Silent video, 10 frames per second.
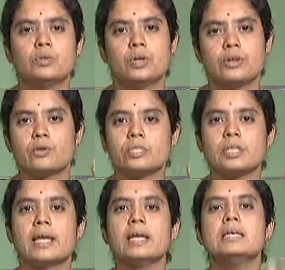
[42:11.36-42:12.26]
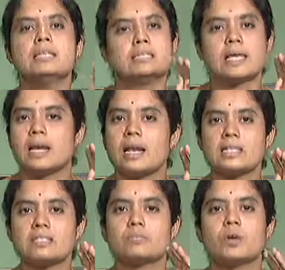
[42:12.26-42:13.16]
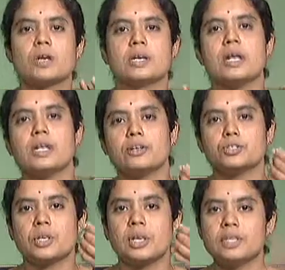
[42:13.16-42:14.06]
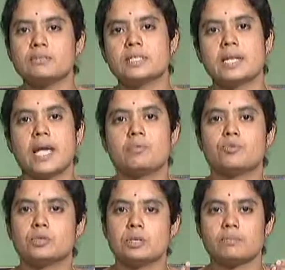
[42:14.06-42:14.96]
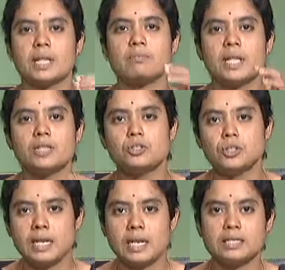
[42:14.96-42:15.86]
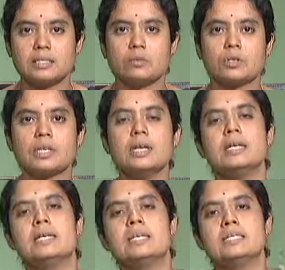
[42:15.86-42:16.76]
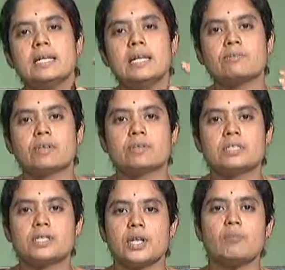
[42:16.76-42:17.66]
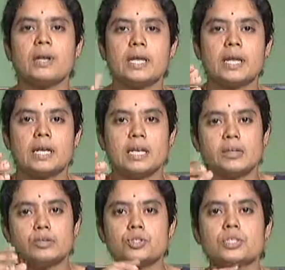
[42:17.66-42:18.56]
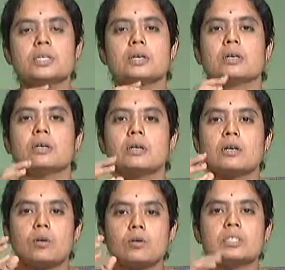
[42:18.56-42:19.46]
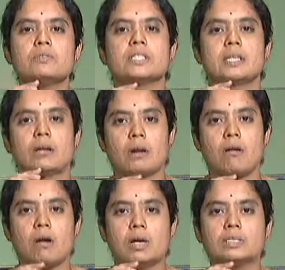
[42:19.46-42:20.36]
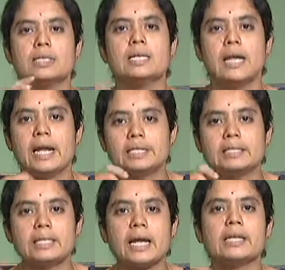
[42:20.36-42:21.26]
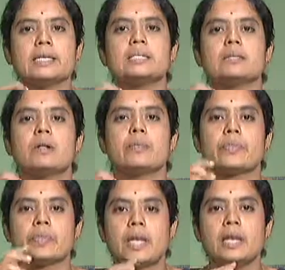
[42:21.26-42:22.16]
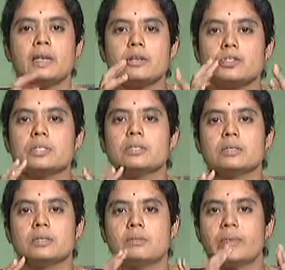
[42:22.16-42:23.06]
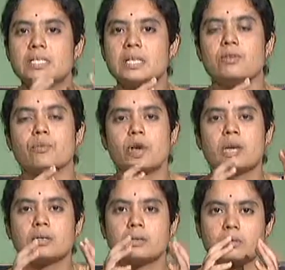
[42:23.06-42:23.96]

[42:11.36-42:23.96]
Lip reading: are using a sterilized bottle, you should leave the tap for some time, then you should collect the water. Then afterwards, immediately you should close it with a cloth and tie it. Then you should preserve, if you are